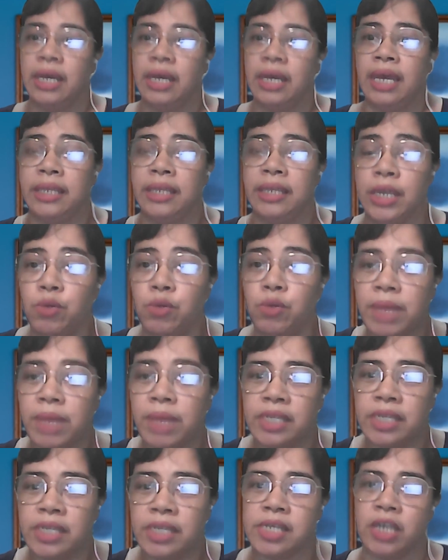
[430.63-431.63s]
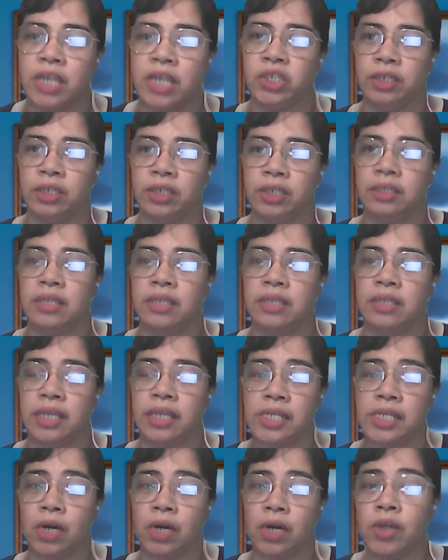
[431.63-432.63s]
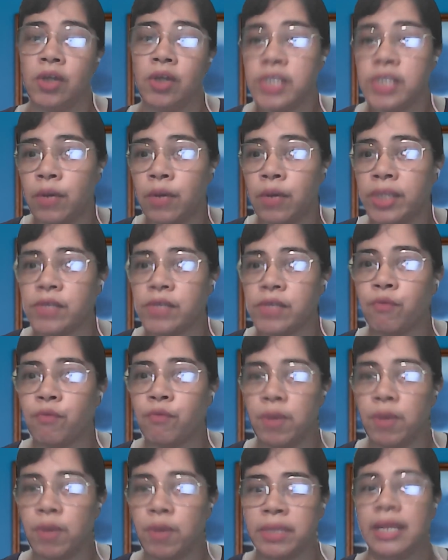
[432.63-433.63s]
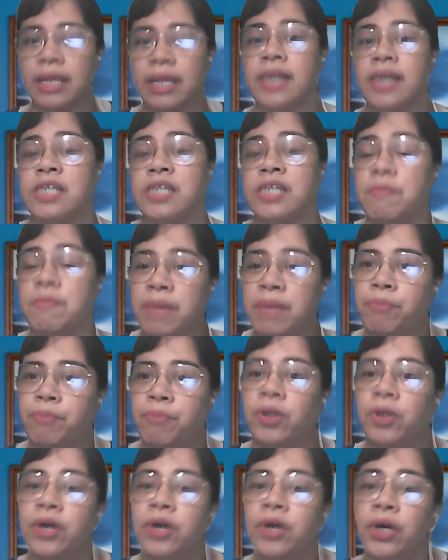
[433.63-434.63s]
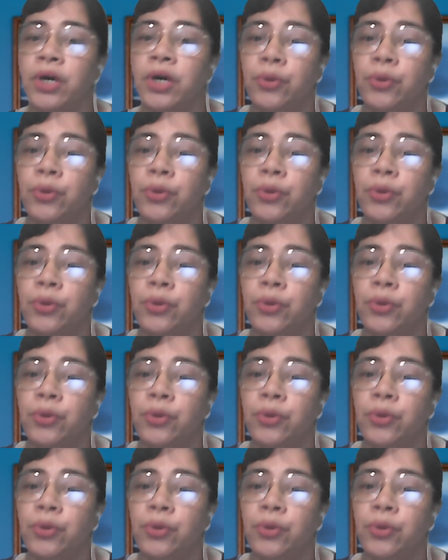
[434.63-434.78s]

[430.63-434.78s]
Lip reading: and dehumanization that is a consequence of criminalizing people